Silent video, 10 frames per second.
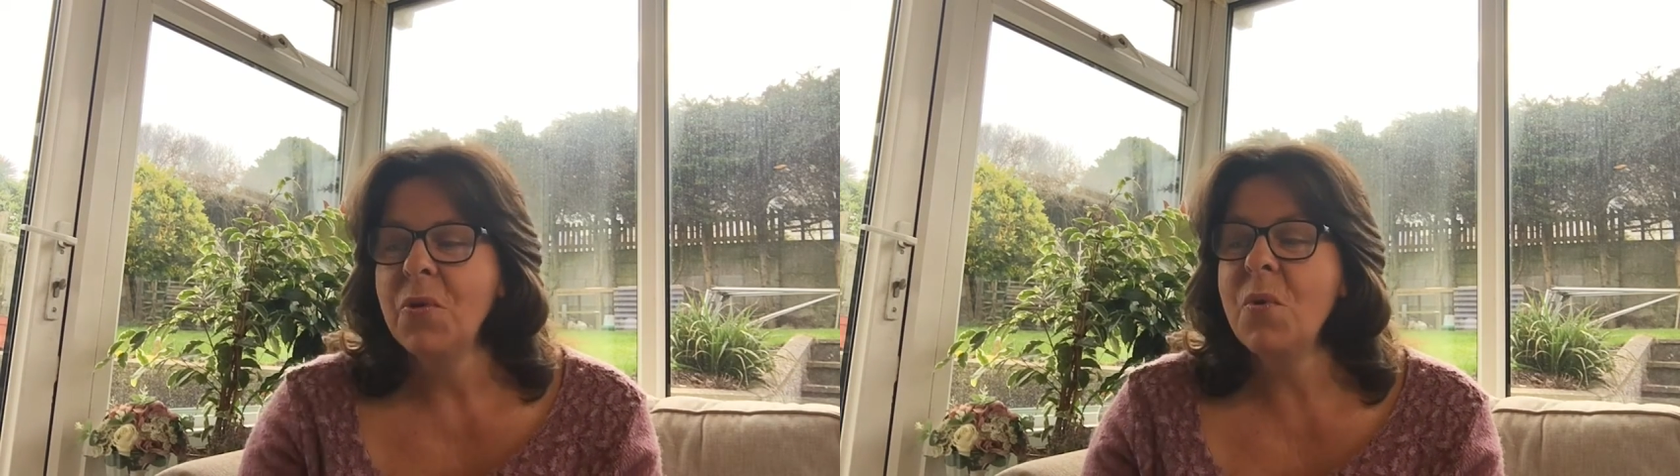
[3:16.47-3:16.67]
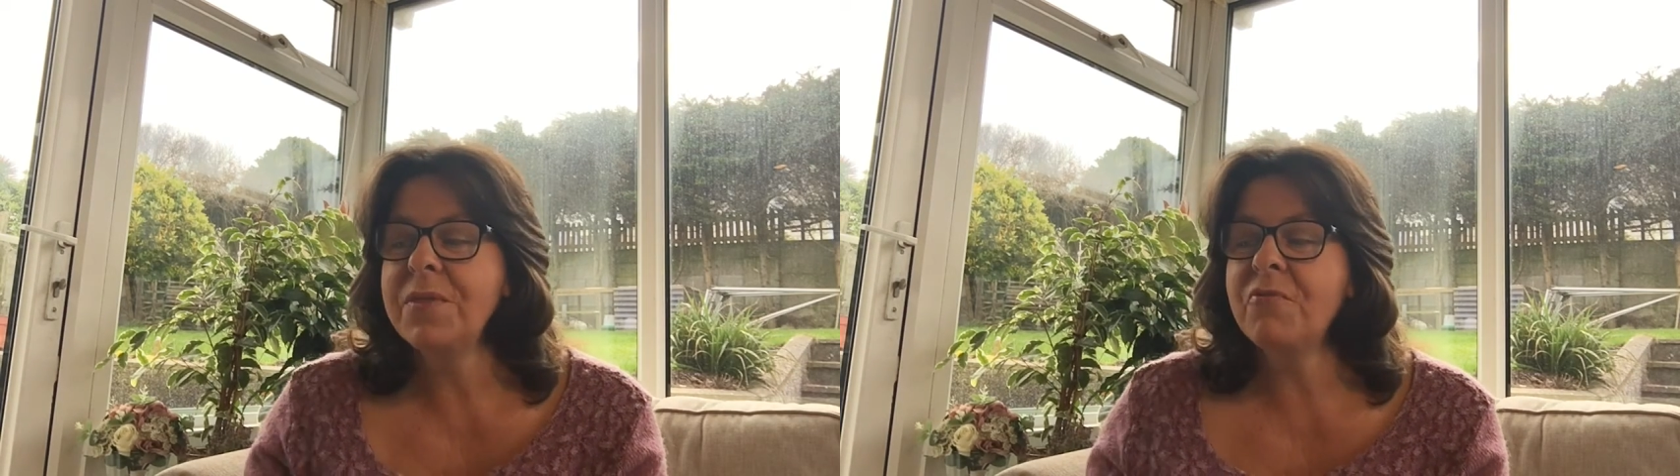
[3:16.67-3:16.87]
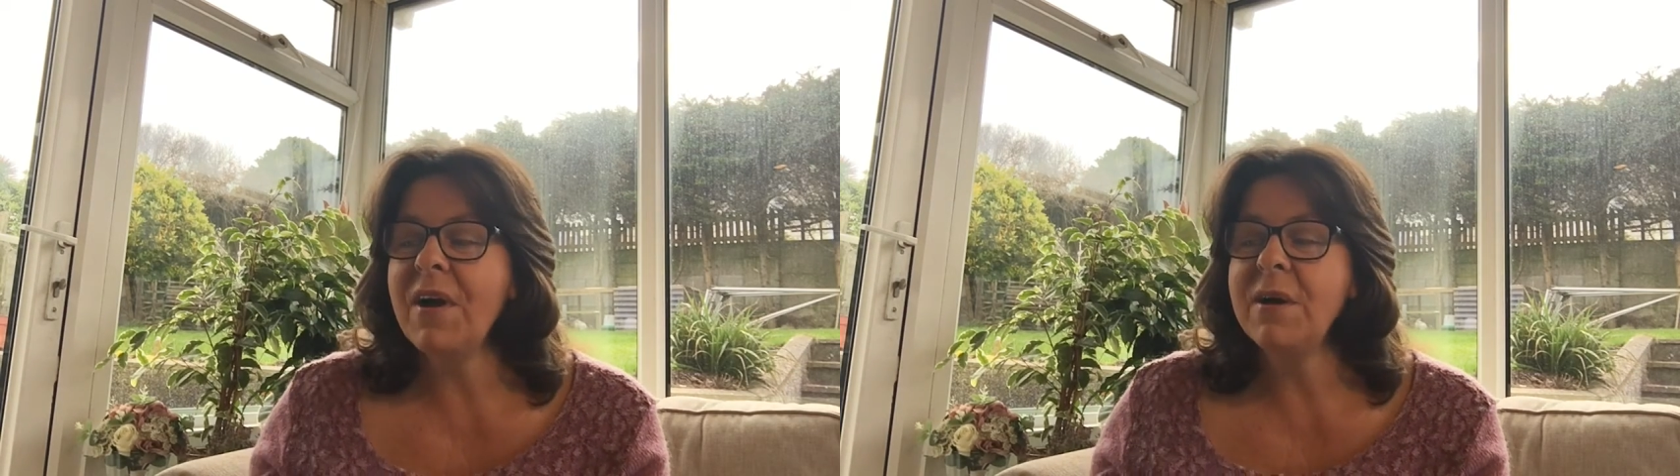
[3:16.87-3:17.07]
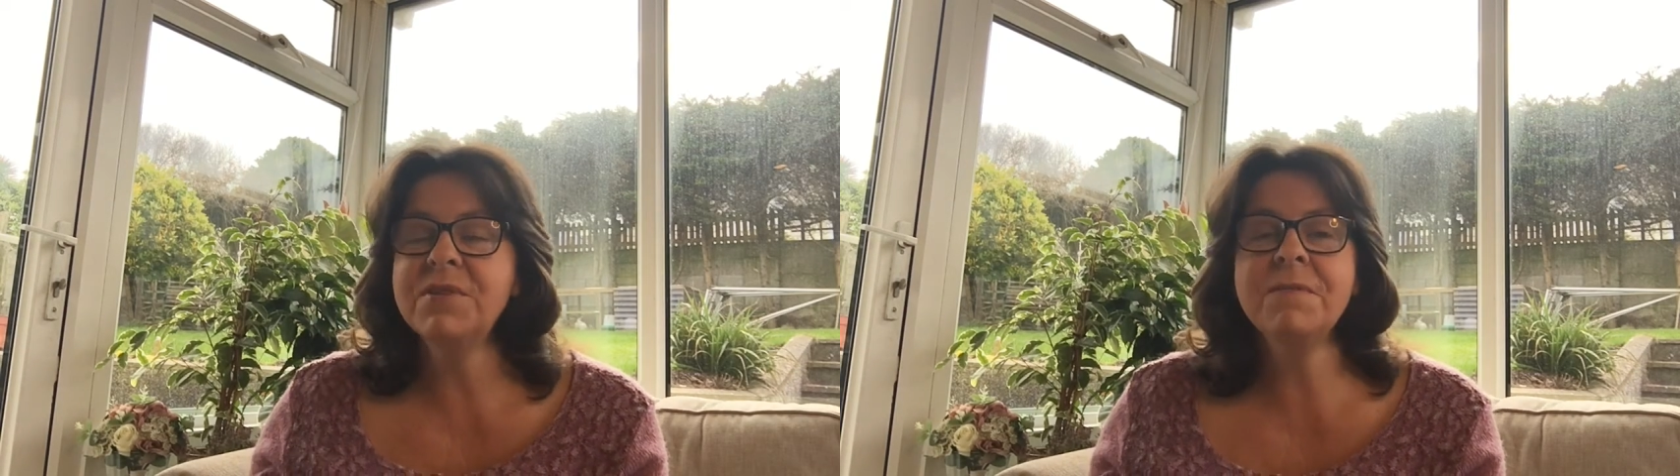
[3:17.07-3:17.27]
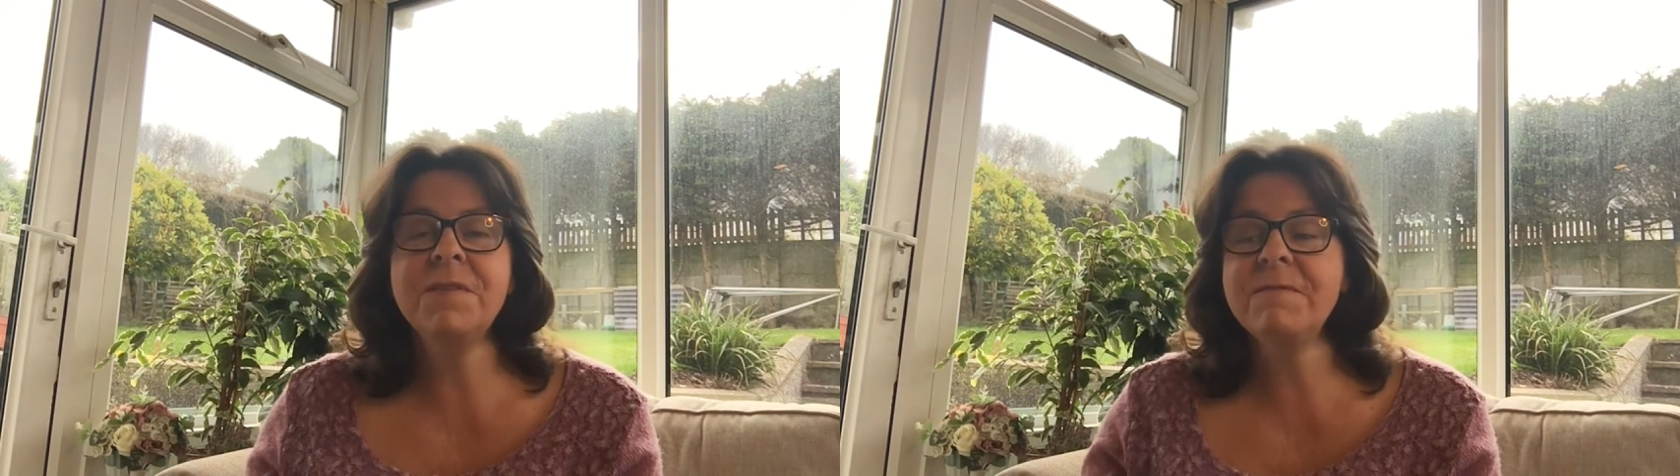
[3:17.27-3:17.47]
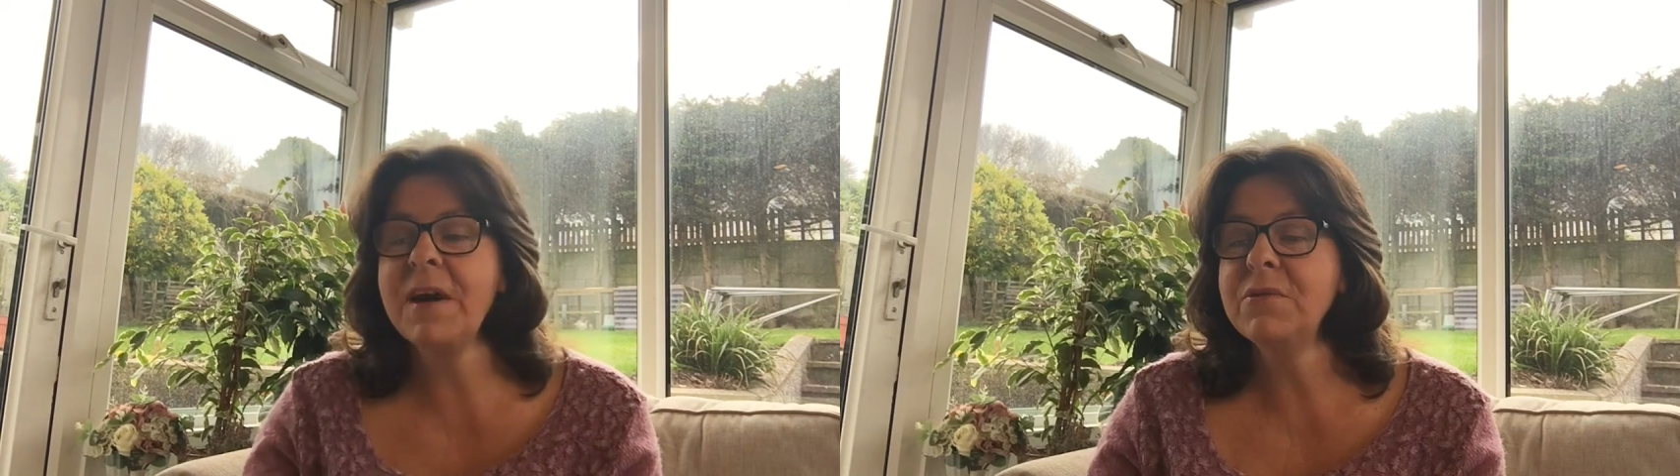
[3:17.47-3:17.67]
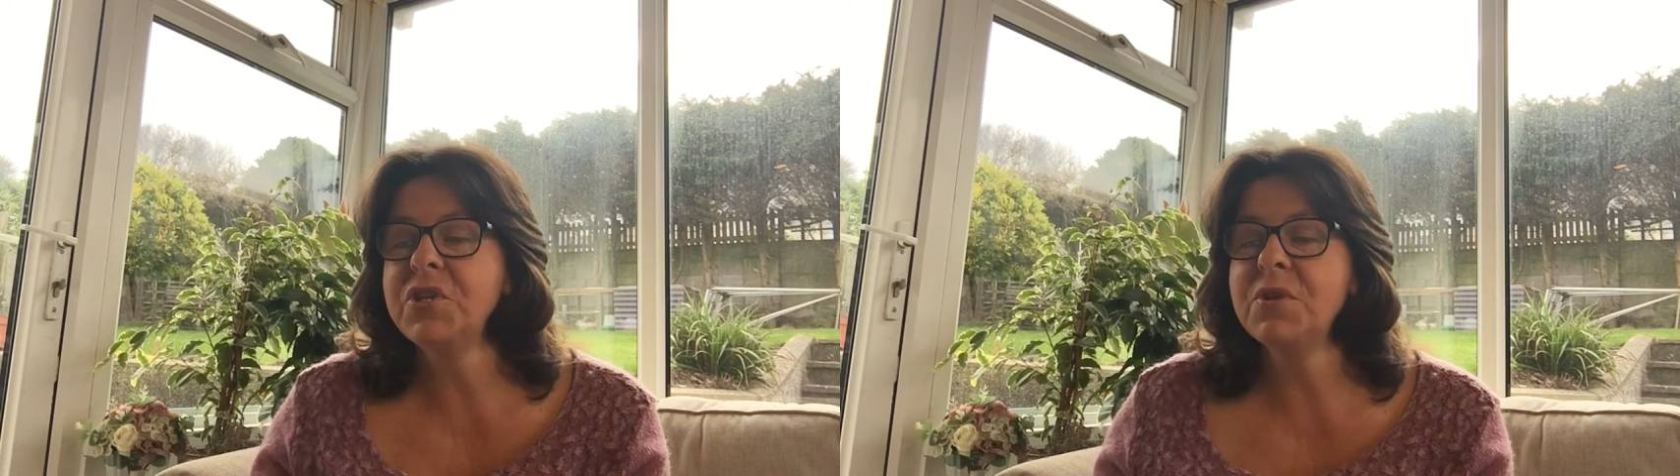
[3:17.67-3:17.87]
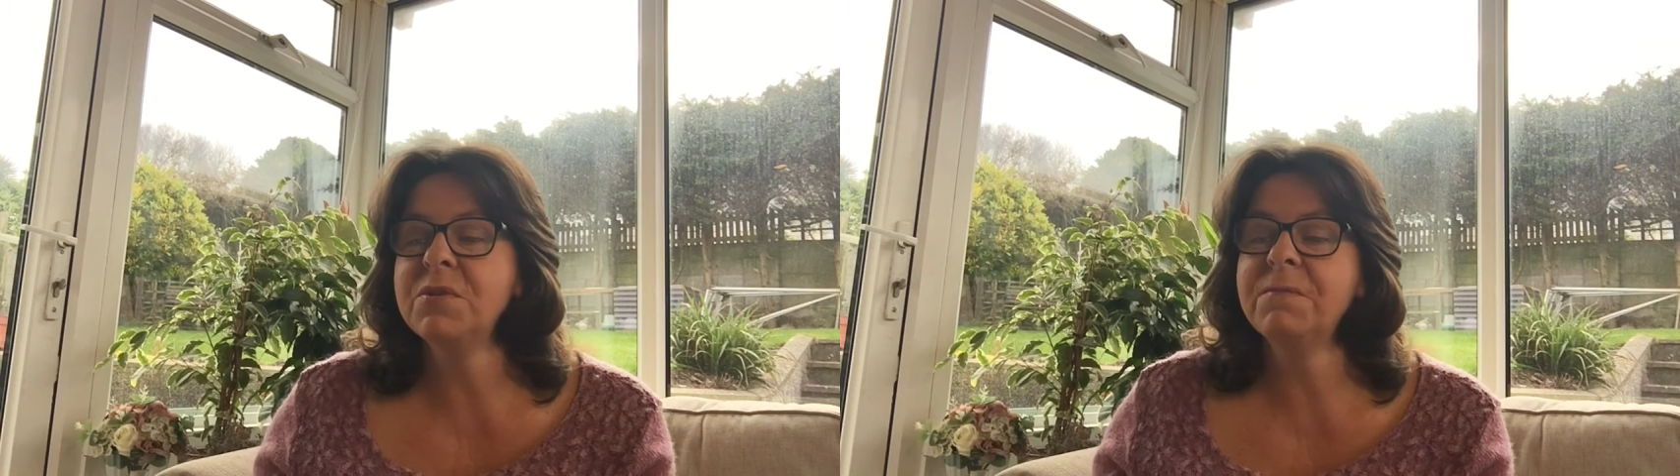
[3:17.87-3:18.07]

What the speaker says: With crowds of devout Jews